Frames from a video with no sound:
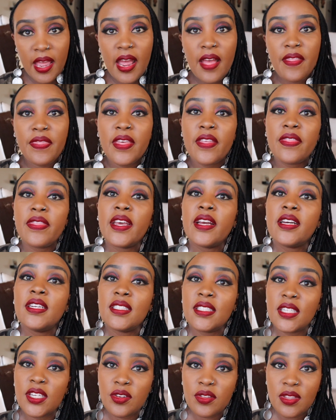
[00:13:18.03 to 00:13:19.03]
And then they
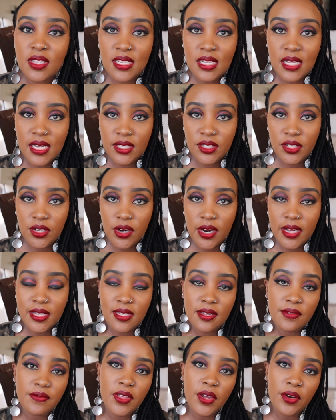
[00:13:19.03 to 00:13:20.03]
continue this letter
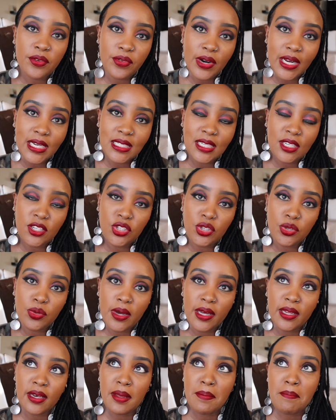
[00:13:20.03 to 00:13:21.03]
as if they're writing
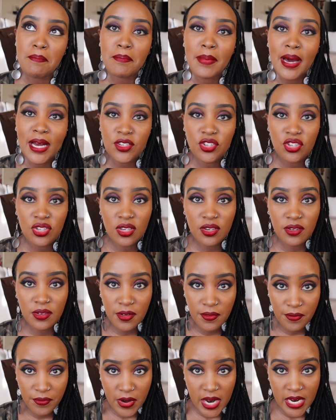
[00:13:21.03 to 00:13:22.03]
to an
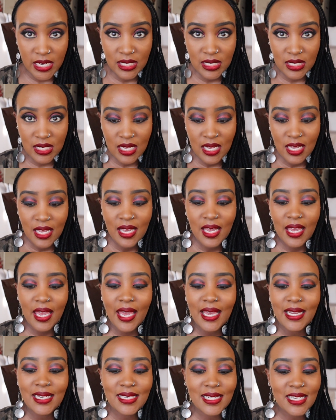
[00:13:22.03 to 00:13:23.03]
imaginary friend
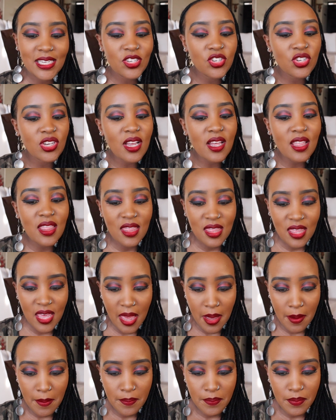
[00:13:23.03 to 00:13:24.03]
and teaching
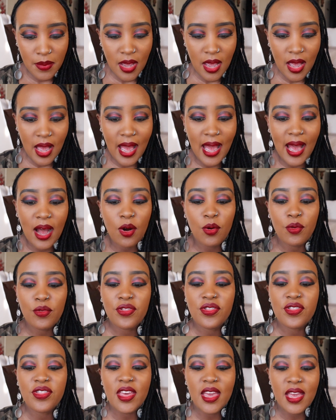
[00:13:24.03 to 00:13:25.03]
them how
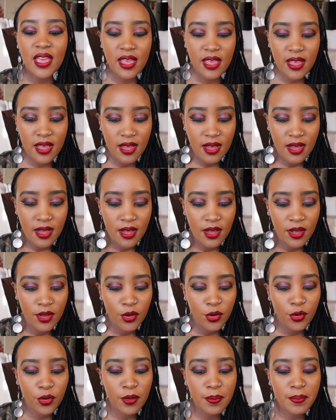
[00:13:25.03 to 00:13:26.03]
they
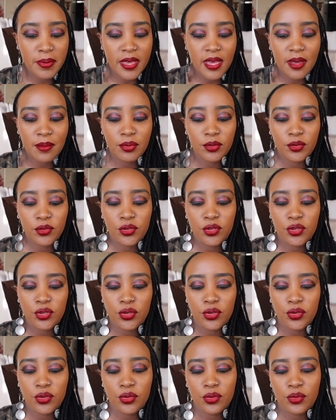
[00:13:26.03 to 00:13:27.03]
could be able
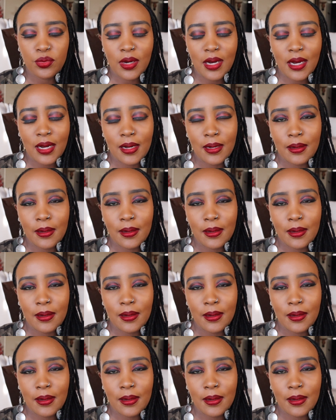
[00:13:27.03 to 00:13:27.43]
to